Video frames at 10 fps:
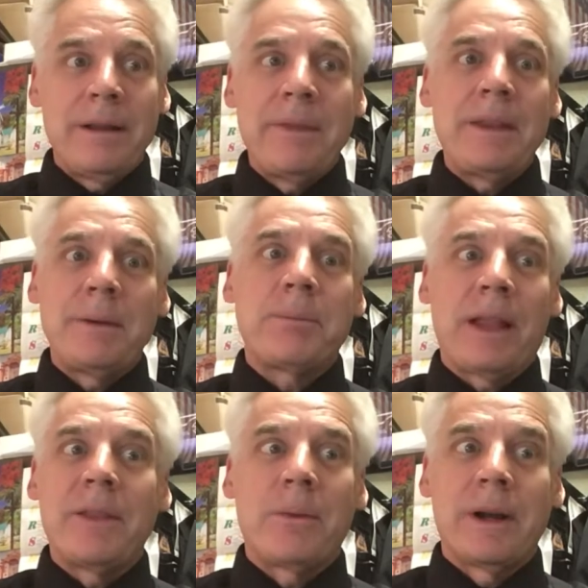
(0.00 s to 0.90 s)
And then to
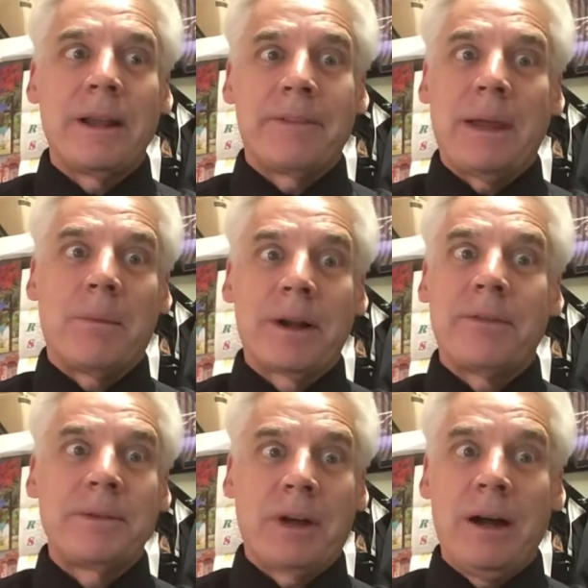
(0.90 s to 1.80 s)
play the what if game. What
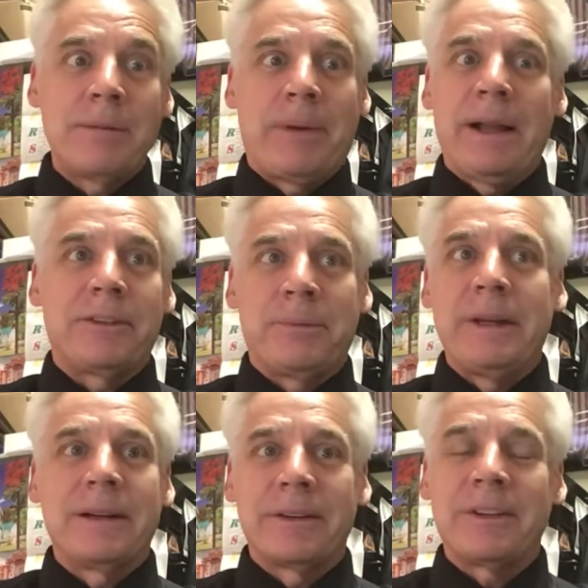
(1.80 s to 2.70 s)
if a dog bites
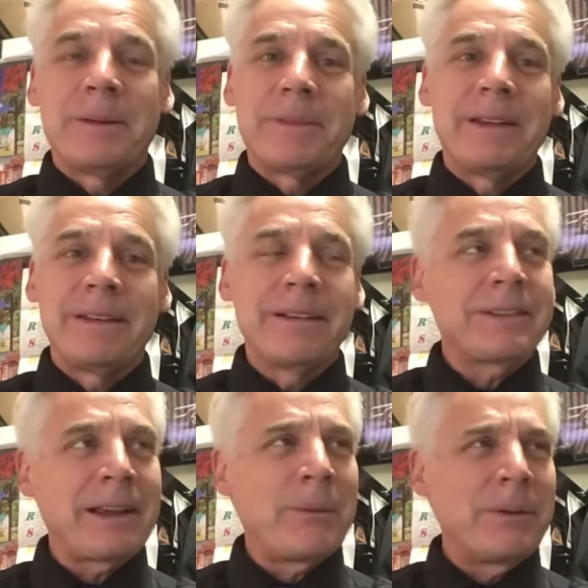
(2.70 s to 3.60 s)
me or something? You know,
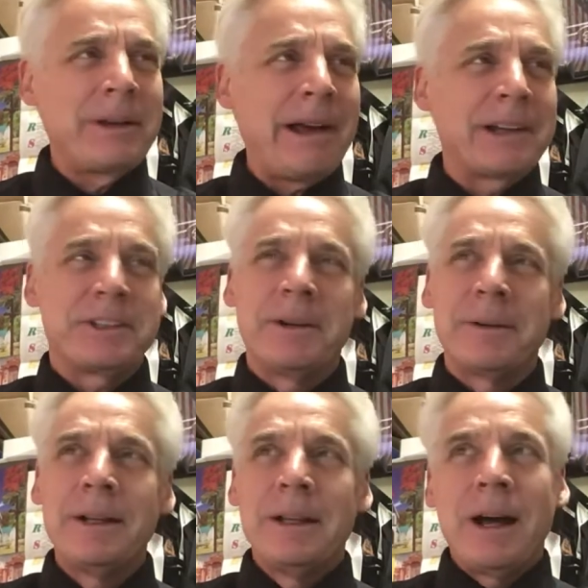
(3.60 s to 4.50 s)
it's like, well, gosh, you
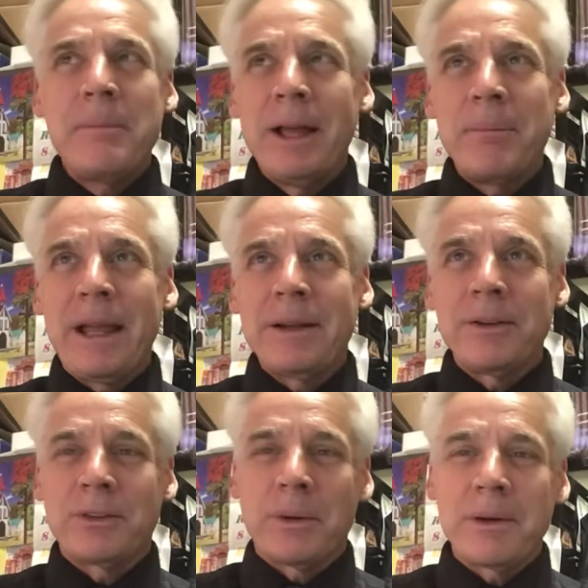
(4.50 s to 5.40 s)
know, a mailman
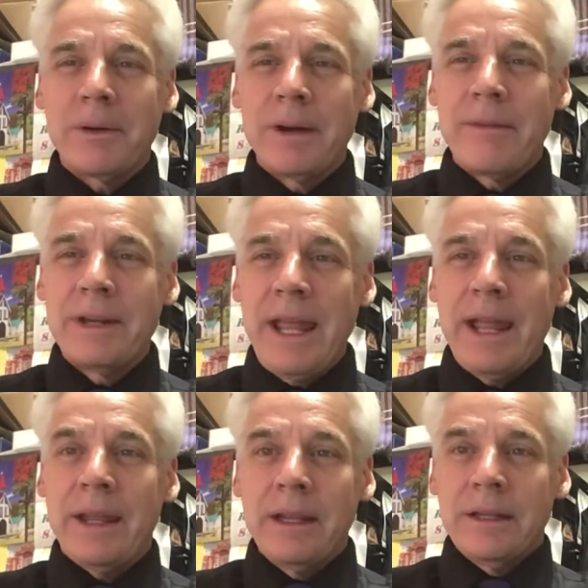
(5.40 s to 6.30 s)
goes door to door every
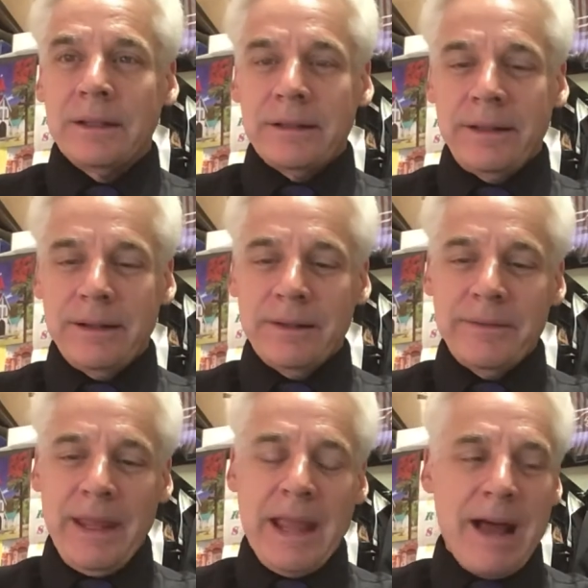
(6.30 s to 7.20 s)
day, you know,
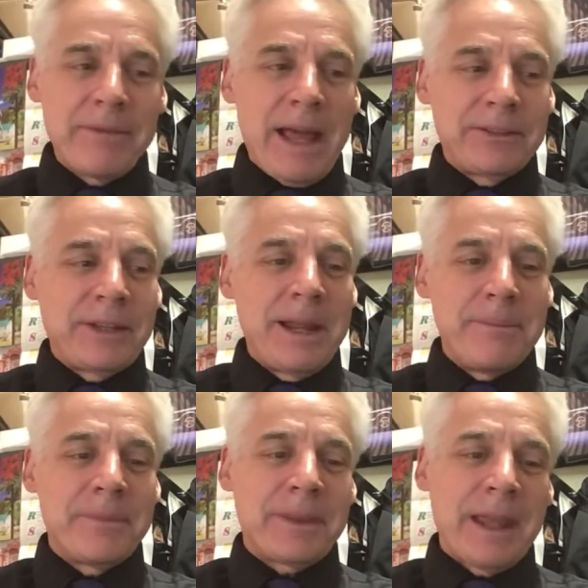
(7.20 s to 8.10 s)
and they have that
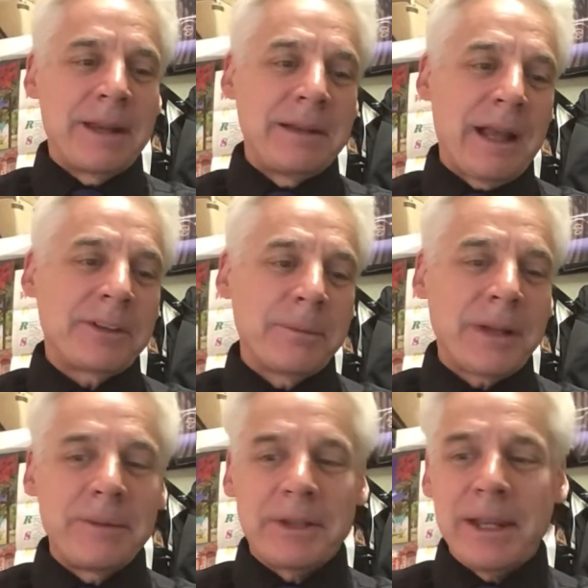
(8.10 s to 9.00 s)
same thing. And yeah,
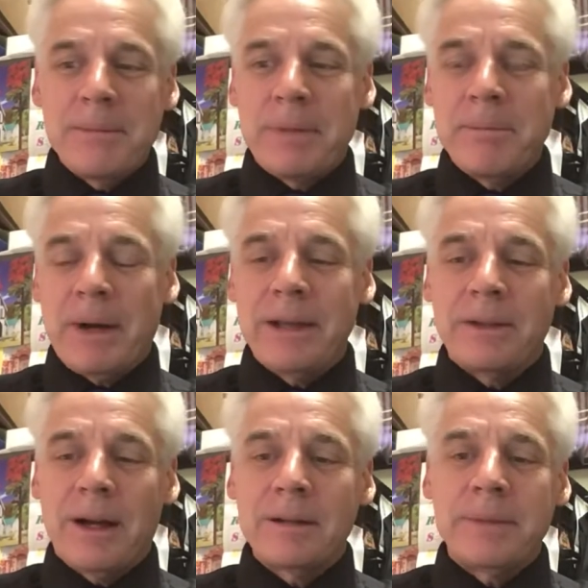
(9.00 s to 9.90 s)
sometimes they get bit by a
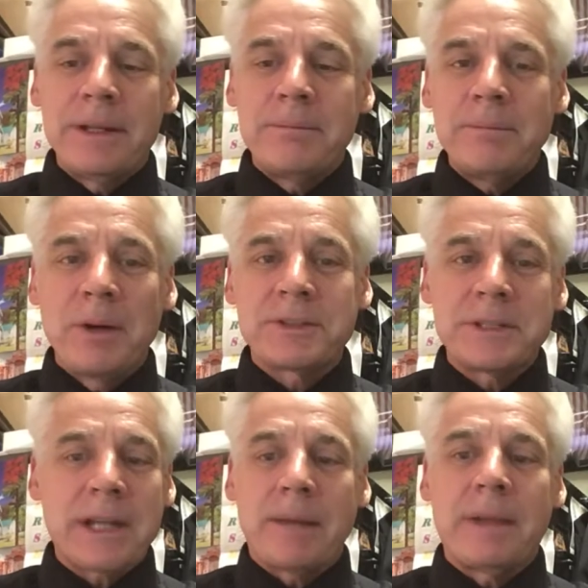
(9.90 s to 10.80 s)
dog, but most
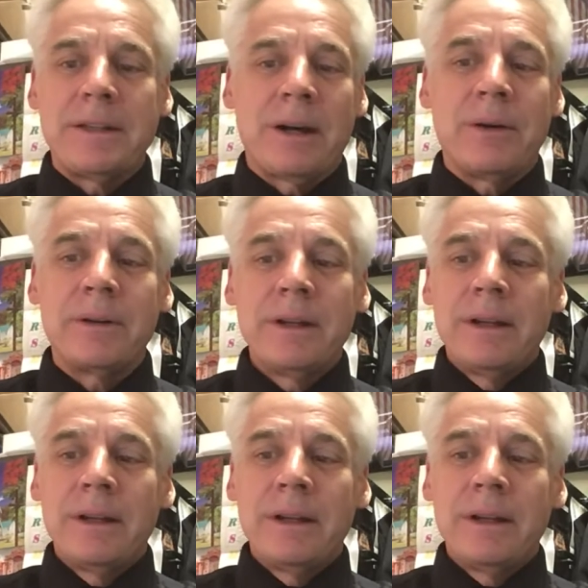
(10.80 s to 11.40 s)
of the time they don't.